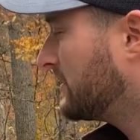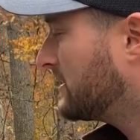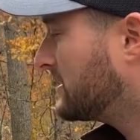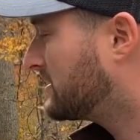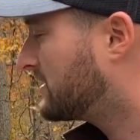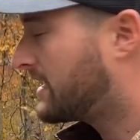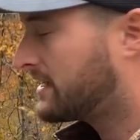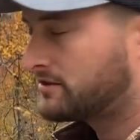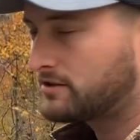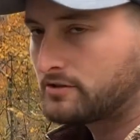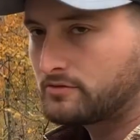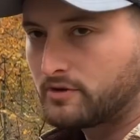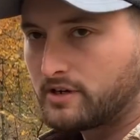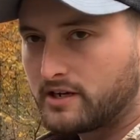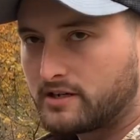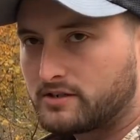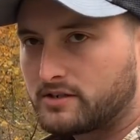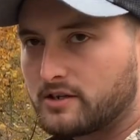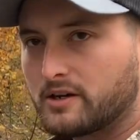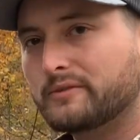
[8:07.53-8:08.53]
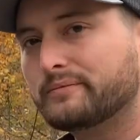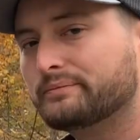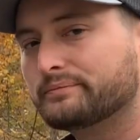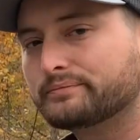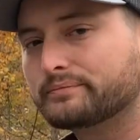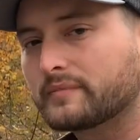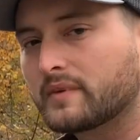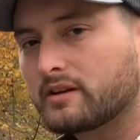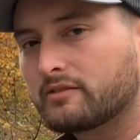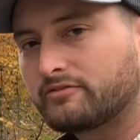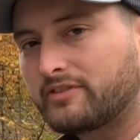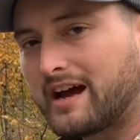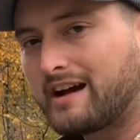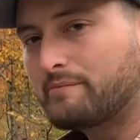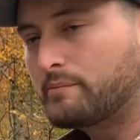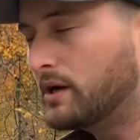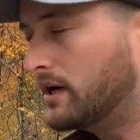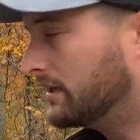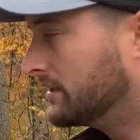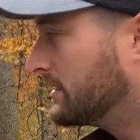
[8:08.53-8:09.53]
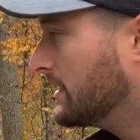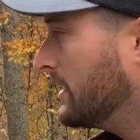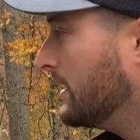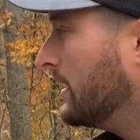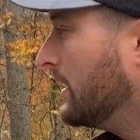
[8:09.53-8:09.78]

these Texas rigs, you know, $5.